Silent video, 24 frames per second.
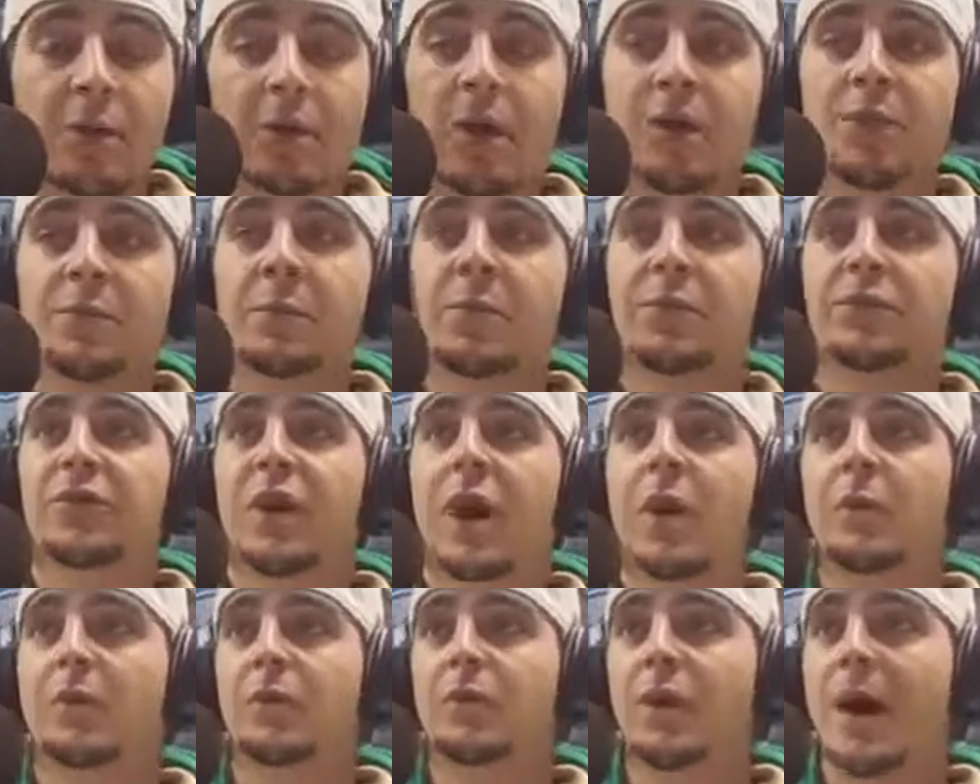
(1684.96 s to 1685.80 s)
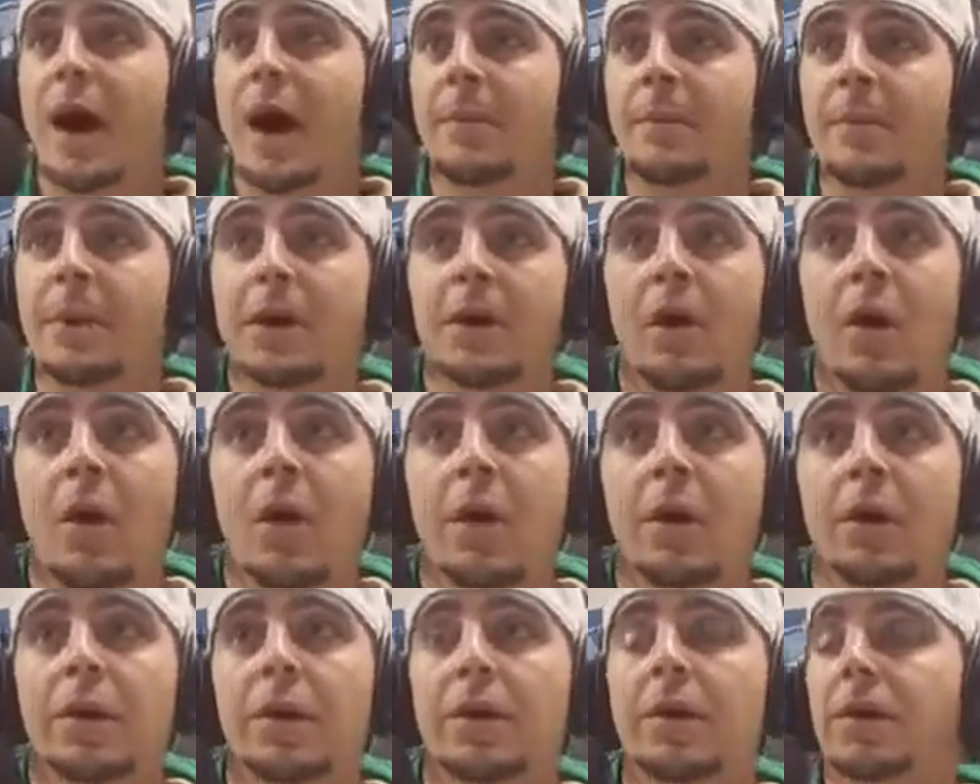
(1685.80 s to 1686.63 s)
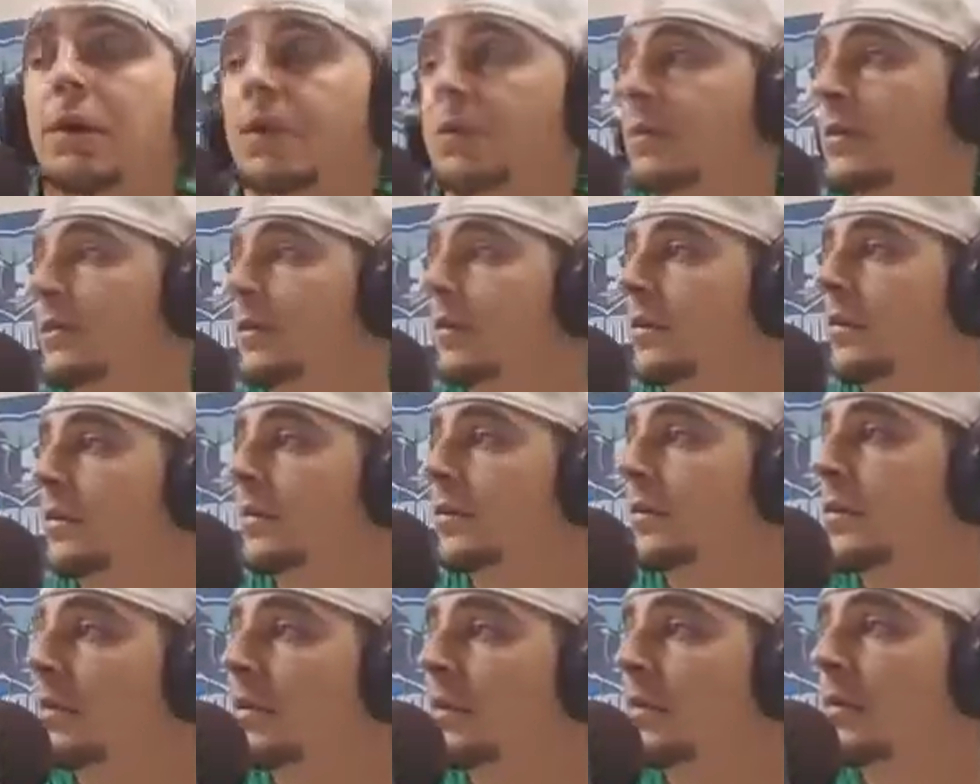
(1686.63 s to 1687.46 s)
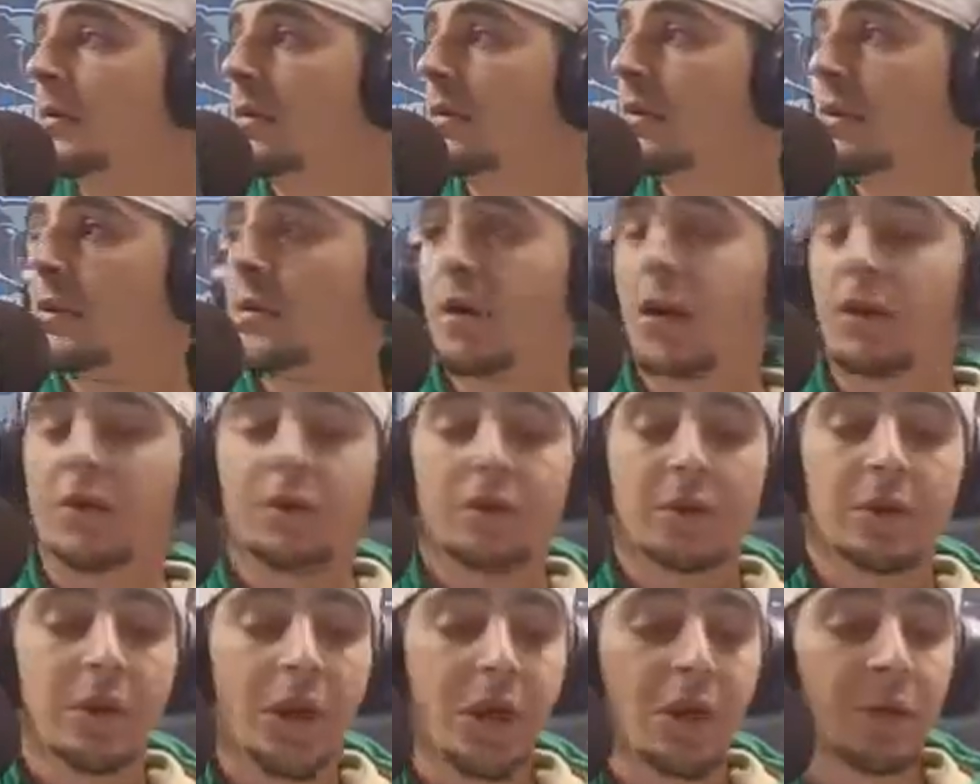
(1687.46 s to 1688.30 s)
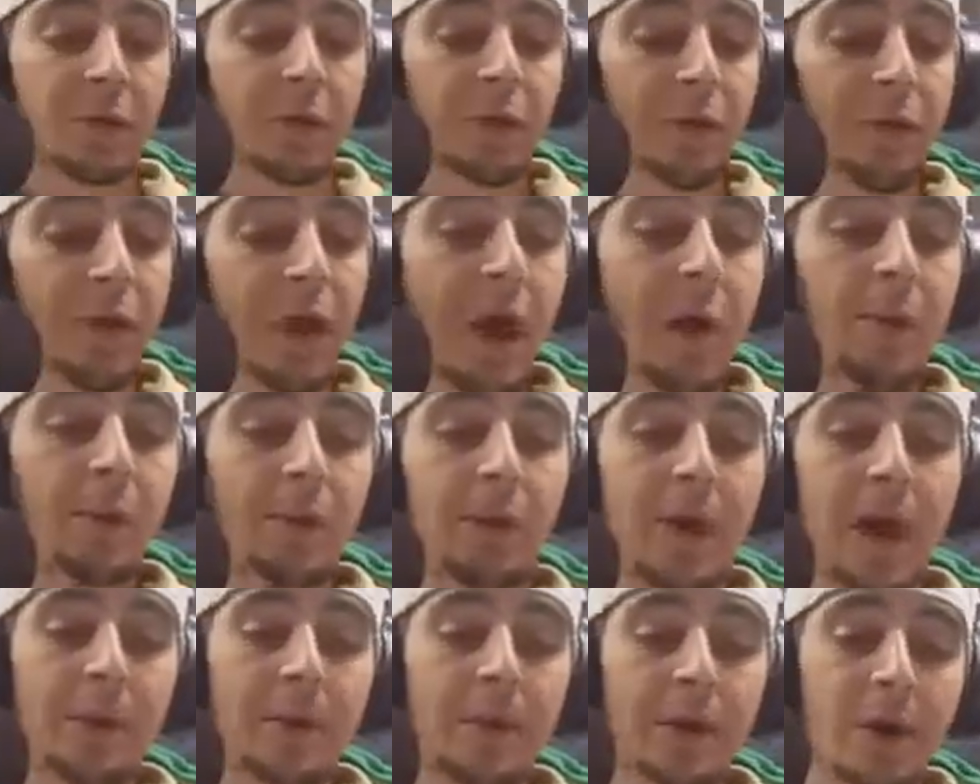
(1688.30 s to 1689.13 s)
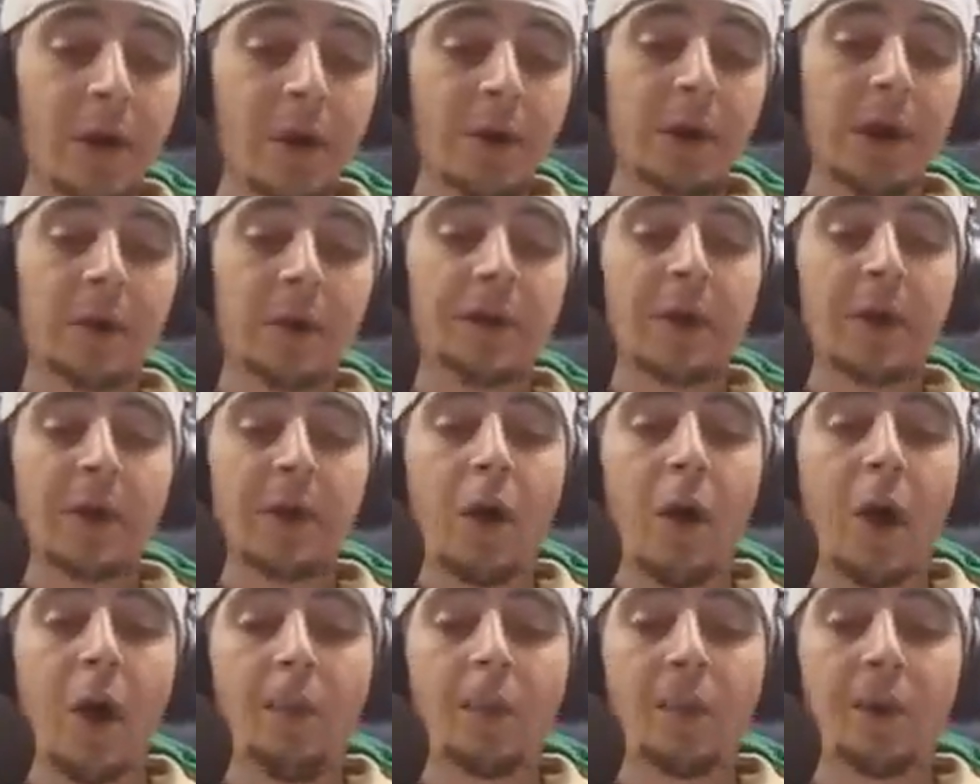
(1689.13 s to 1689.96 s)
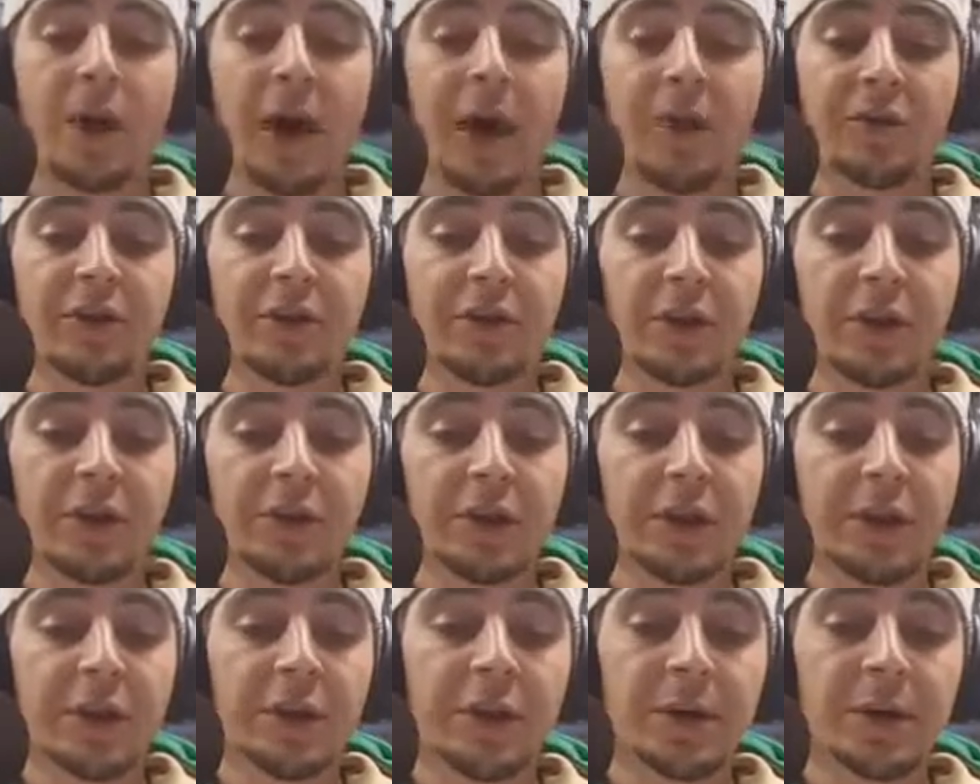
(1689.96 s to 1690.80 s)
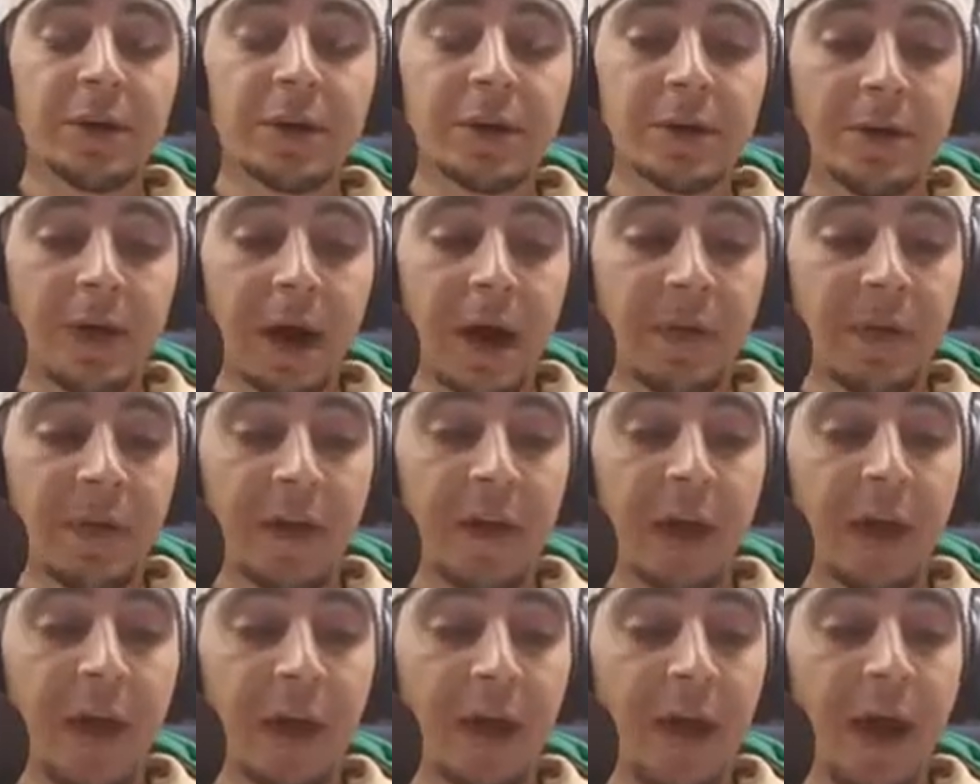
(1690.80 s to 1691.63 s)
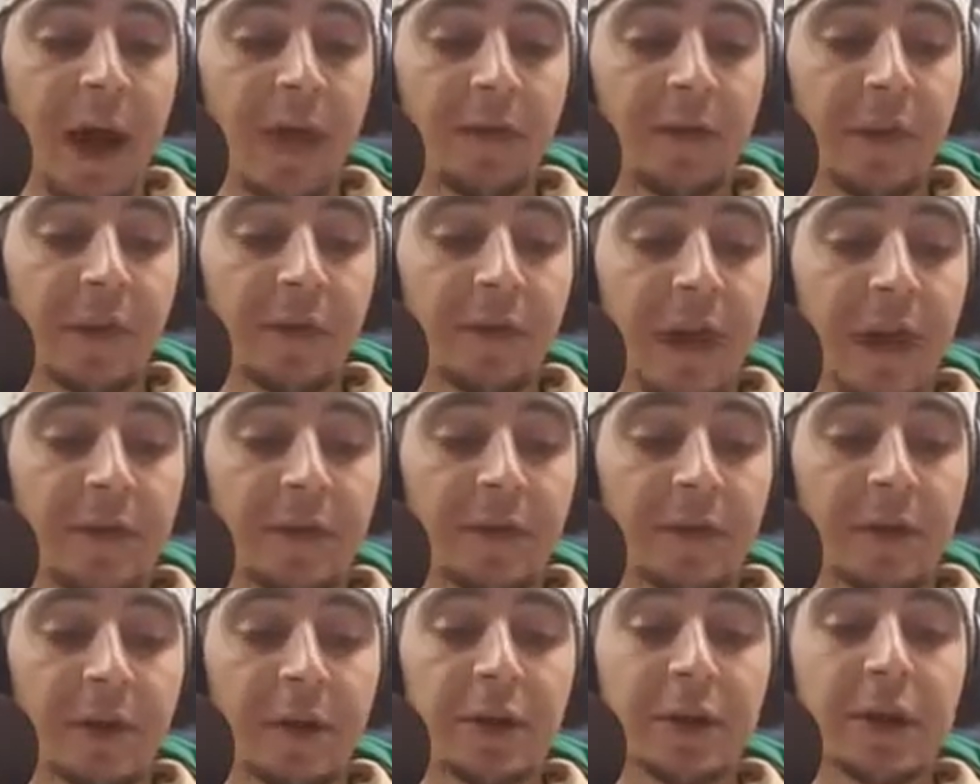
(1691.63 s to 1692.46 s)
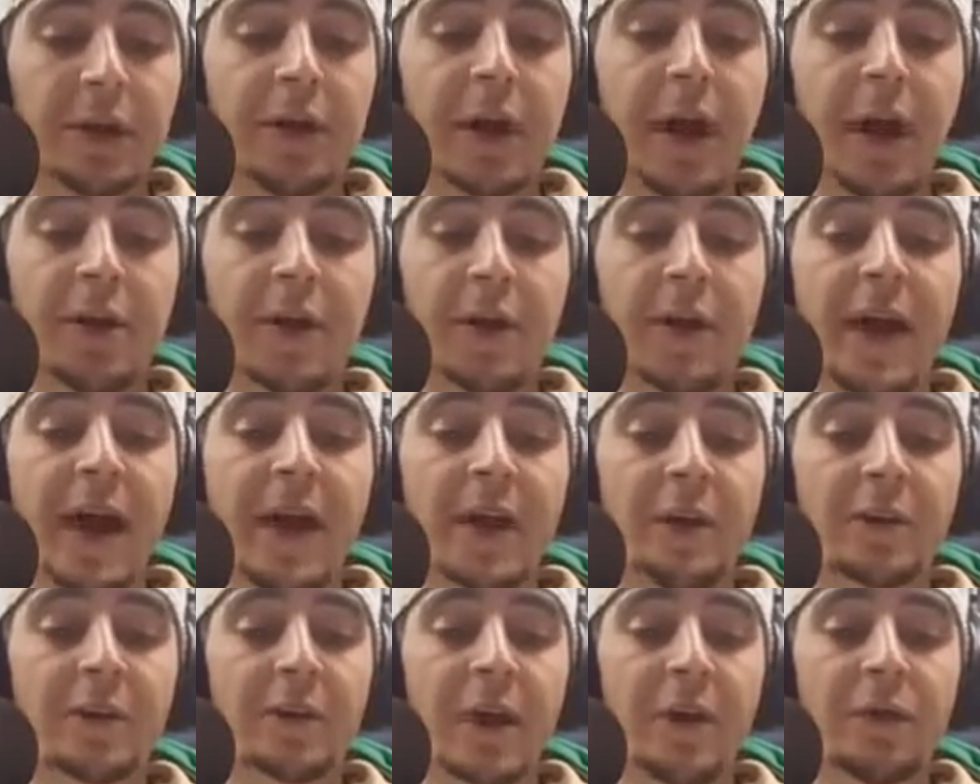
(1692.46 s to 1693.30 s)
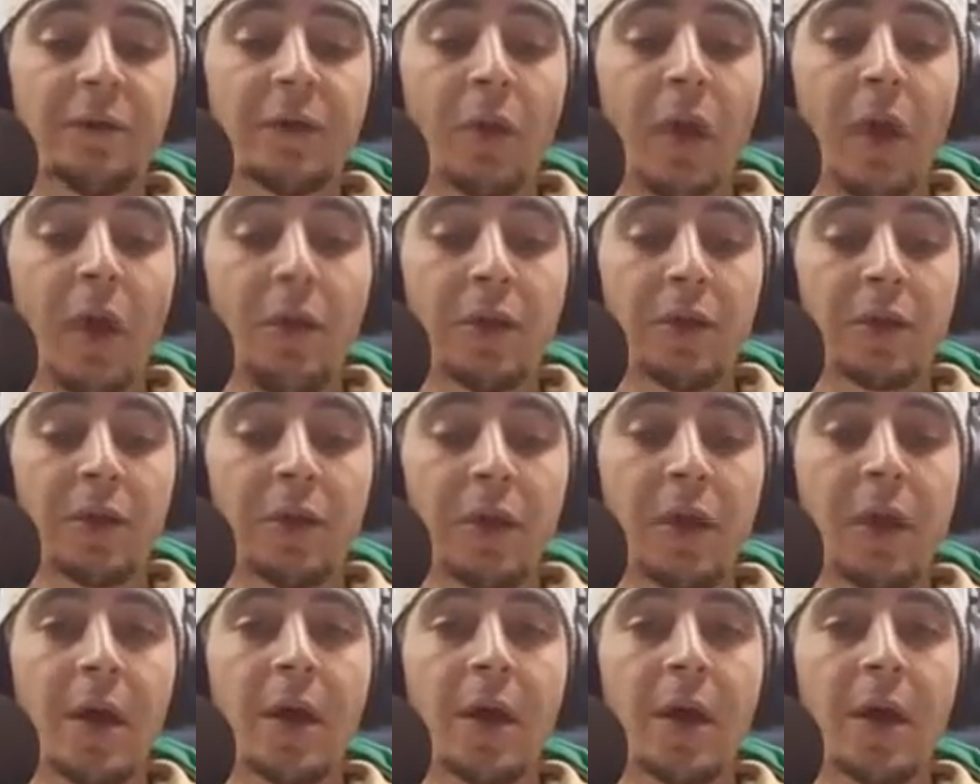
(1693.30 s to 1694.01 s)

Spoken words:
Gus Malzahn will not be gone. Gus Malzahn will not be gone. I think Auburn has a good year. I think they have a good year. I know they had a tough loss,